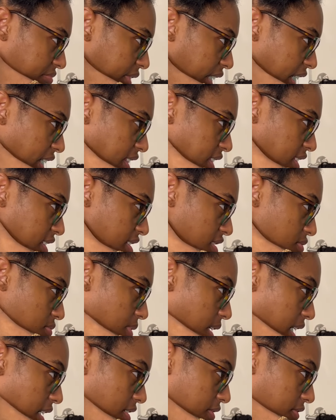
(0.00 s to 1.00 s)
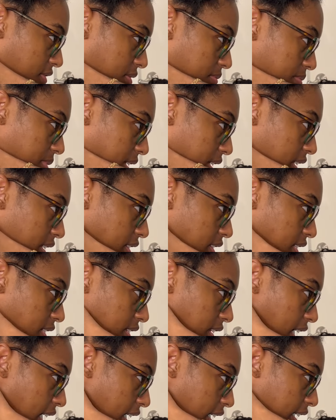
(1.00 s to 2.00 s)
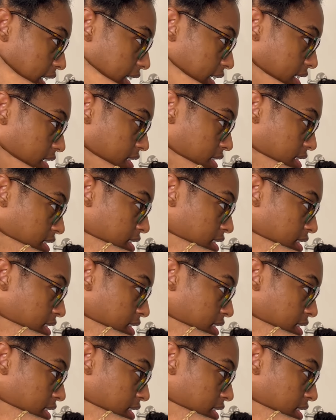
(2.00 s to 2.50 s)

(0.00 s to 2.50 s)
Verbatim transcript: it took a while for me to like